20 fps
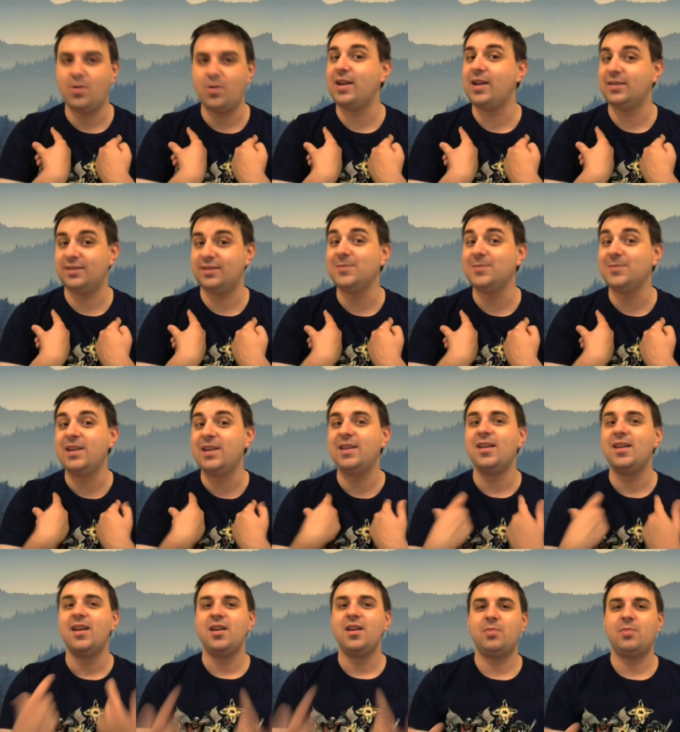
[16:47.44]
quiet to
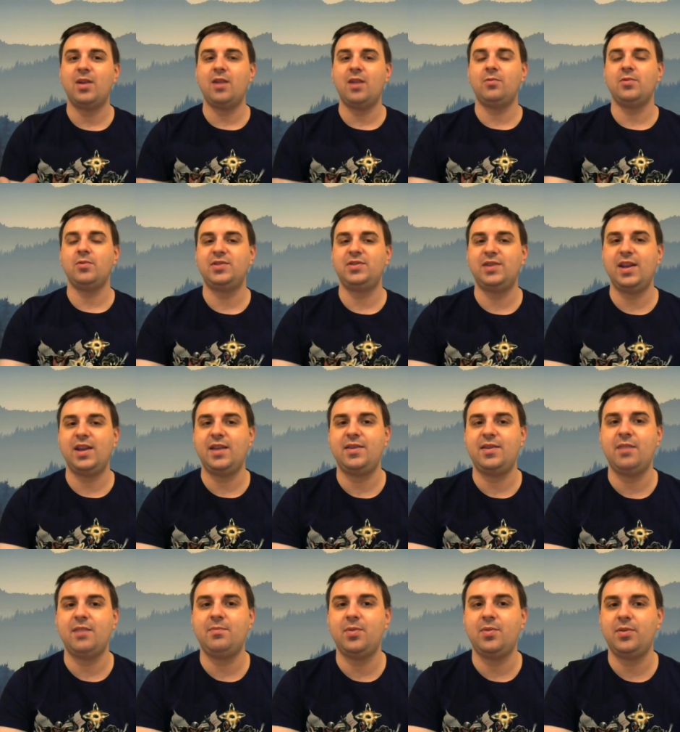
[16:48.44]
me, but I will say
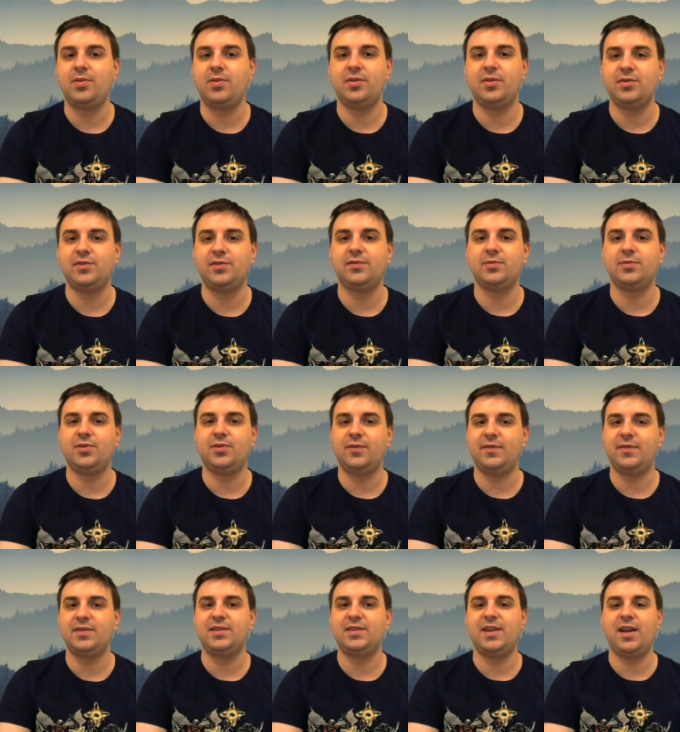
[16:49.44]
that both of those films are
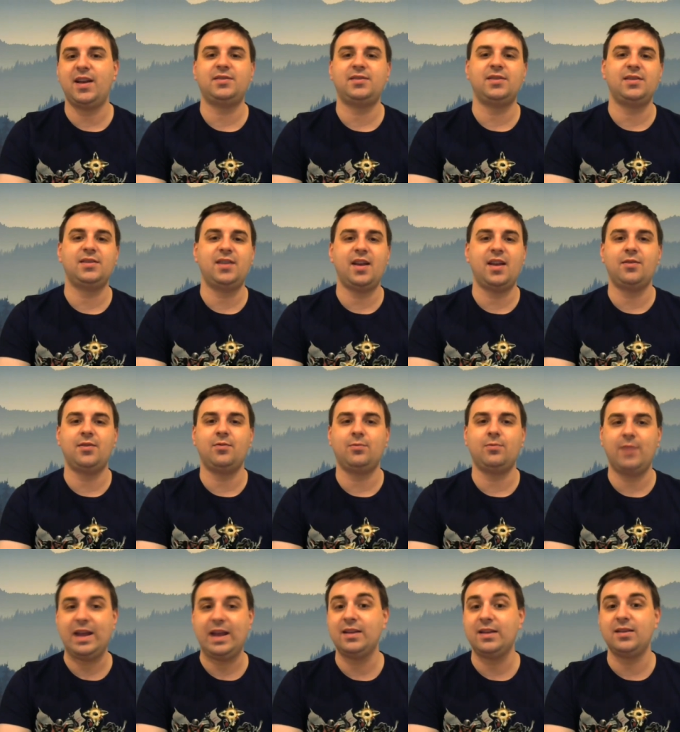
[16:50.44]
fantastic, and the
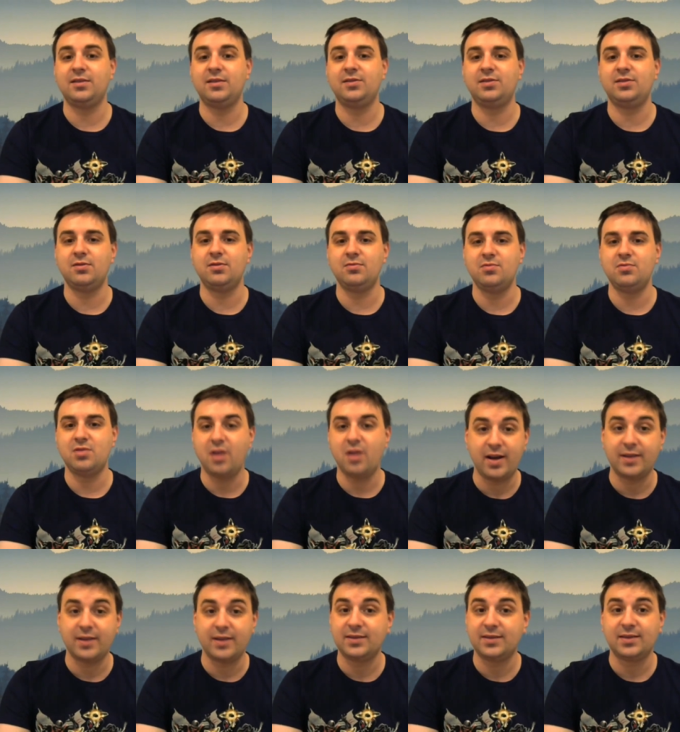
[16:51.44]
ratings do
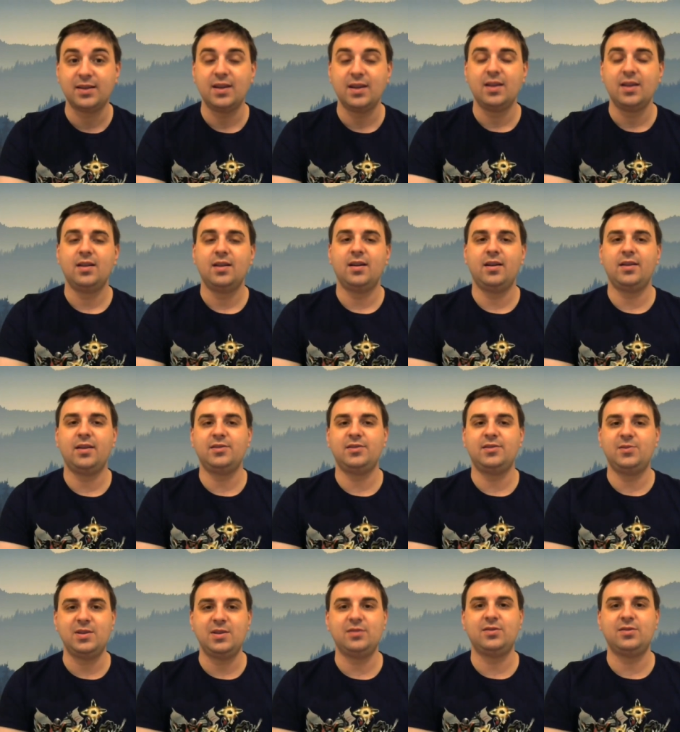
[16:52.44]
not
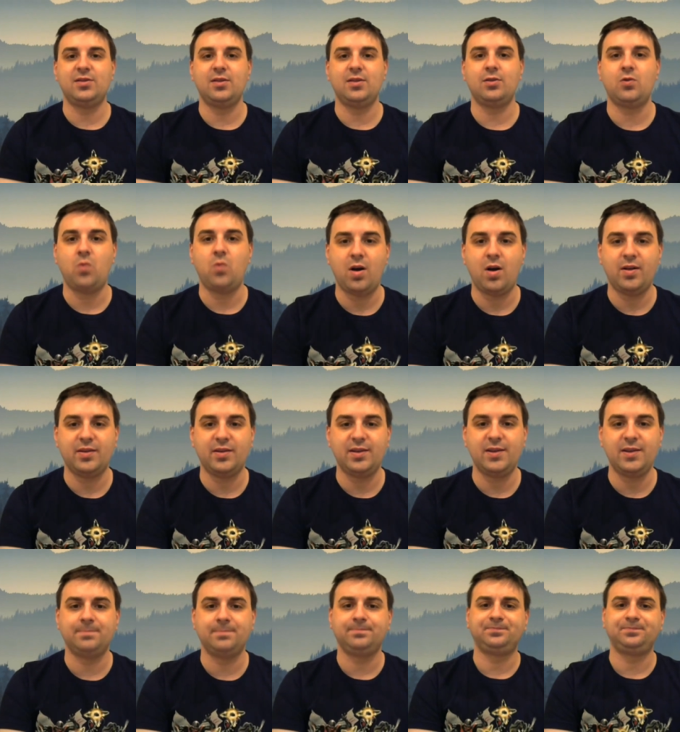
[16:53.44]
speak to their
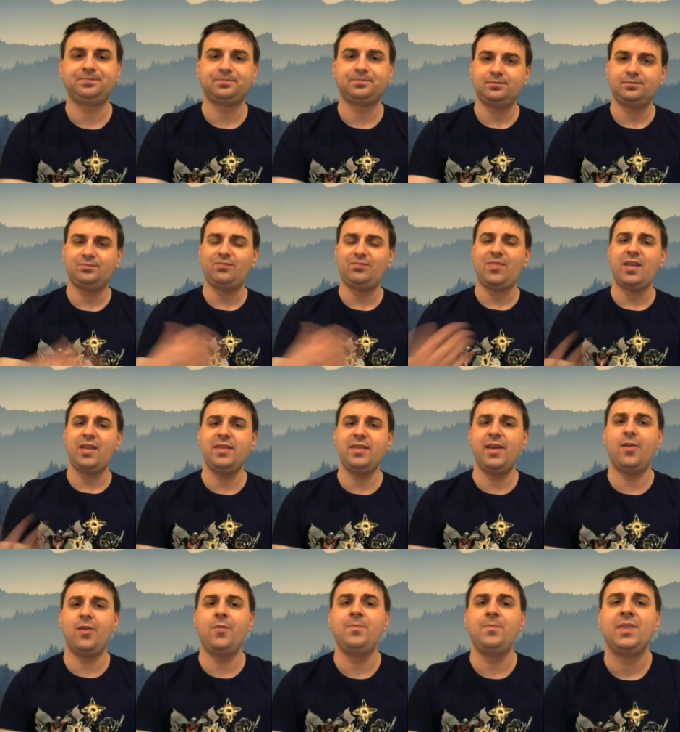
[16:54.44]
quality.
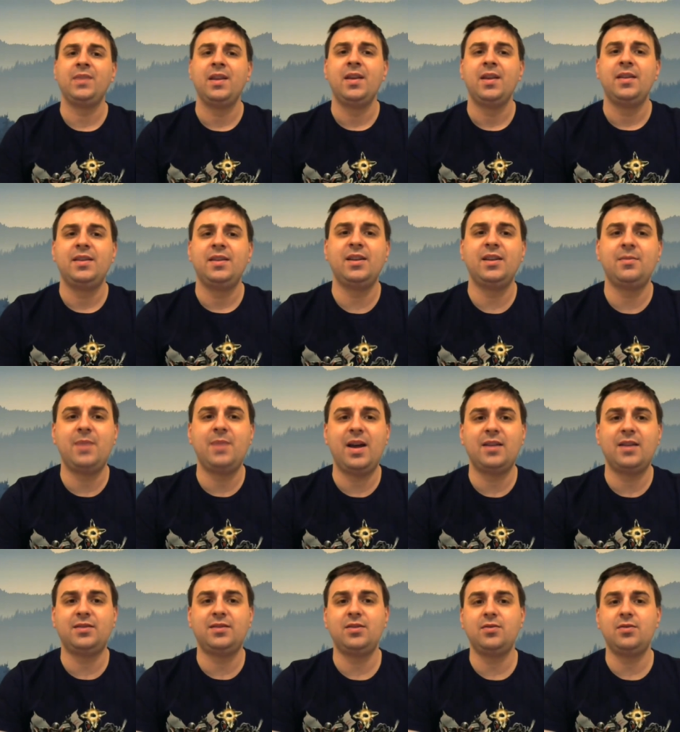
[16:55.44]
Now, getting
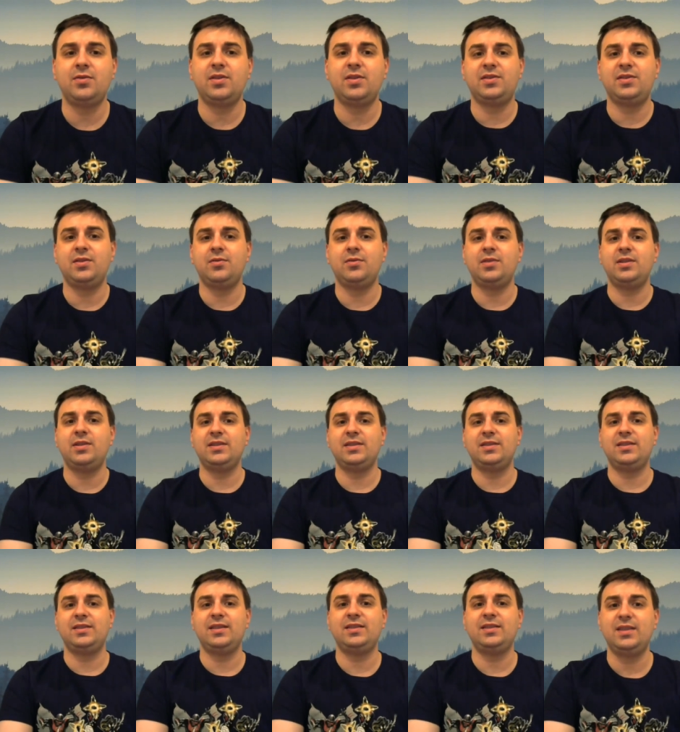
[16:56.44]
back to the Sony
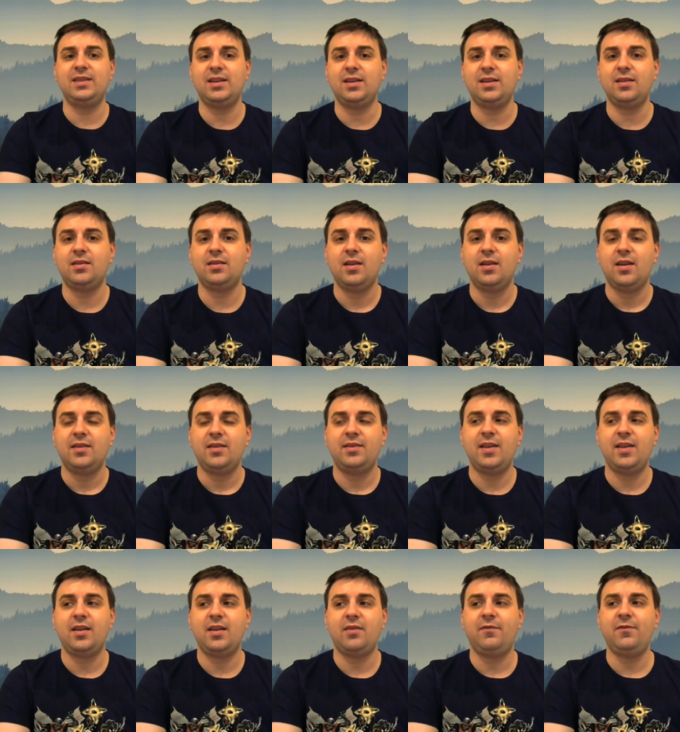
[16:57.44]
Disney
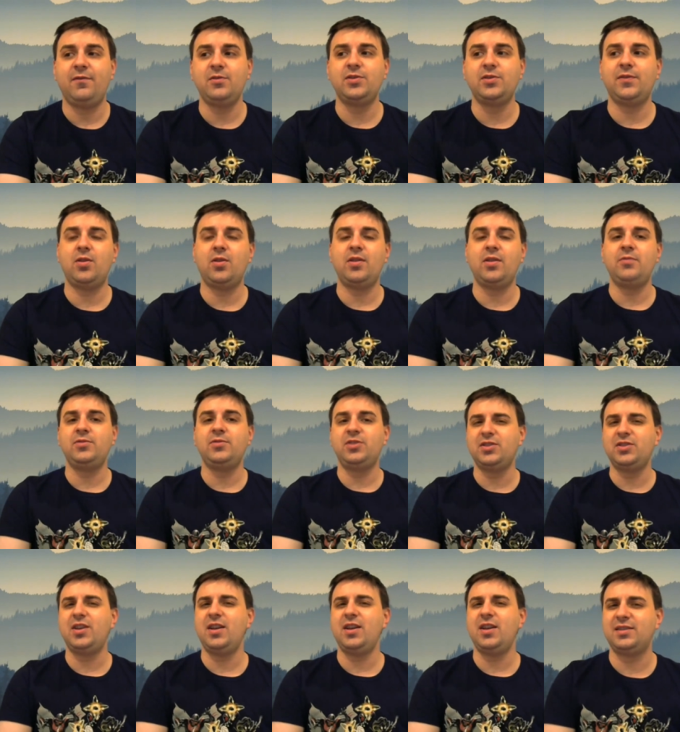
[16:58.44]
thing, first of all, it was
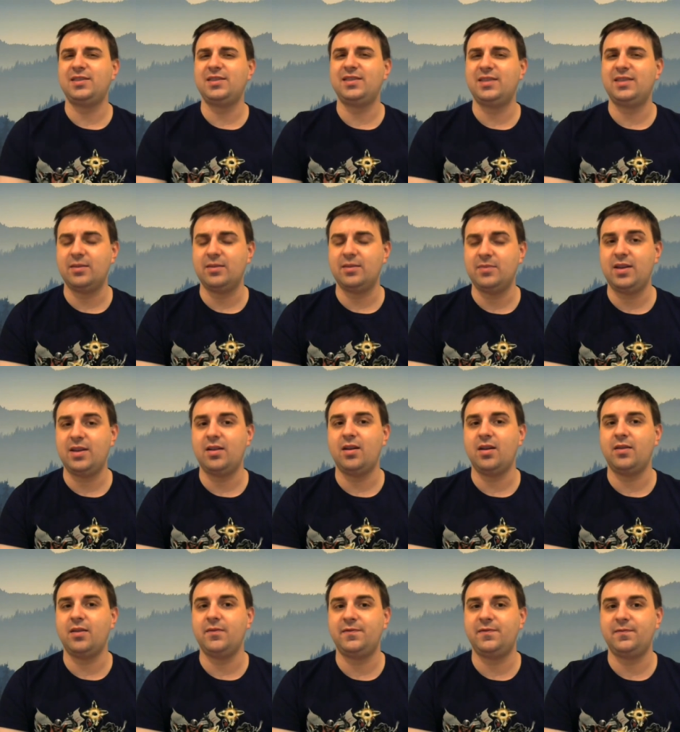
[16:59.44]
just kind of scummy
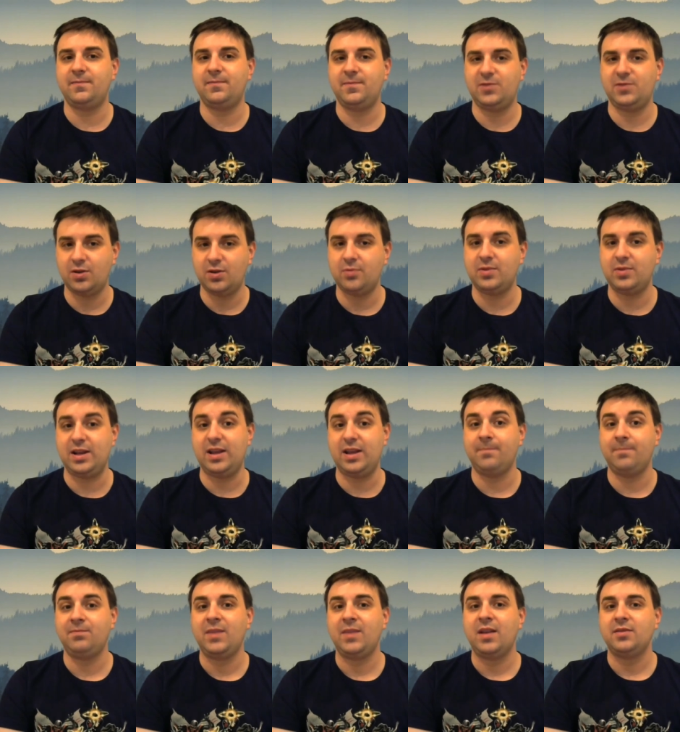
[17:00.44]
of
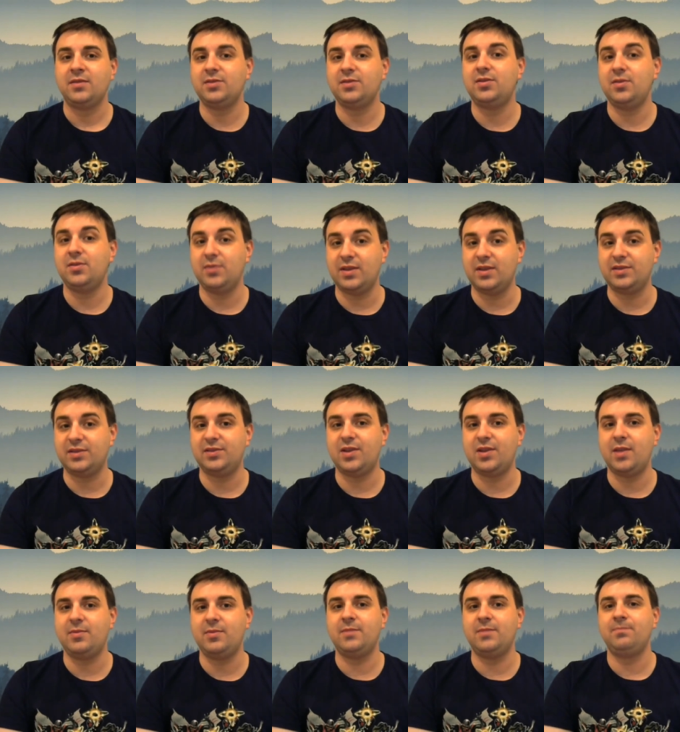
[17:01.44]
Sony to do this.
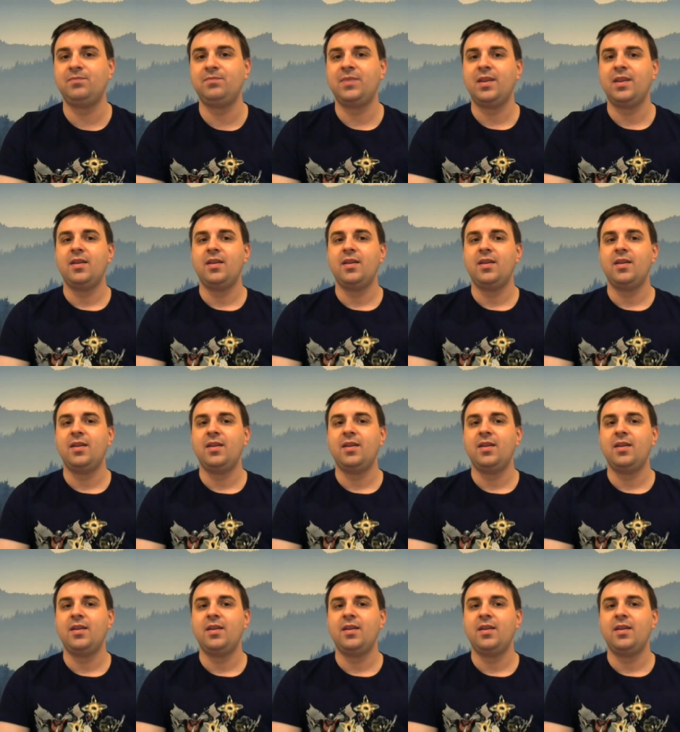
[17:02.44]
I mean,